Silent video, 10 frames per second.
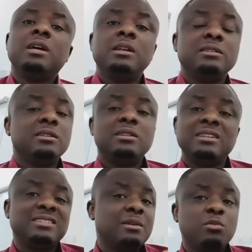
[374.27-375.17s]
listen,
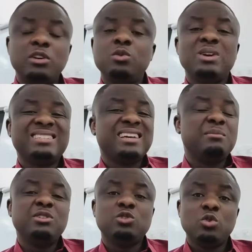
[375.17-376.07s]
there's somebody who has come,
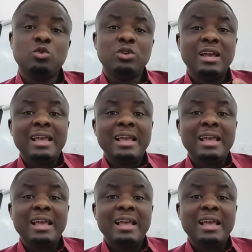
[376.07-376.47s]
he's so good.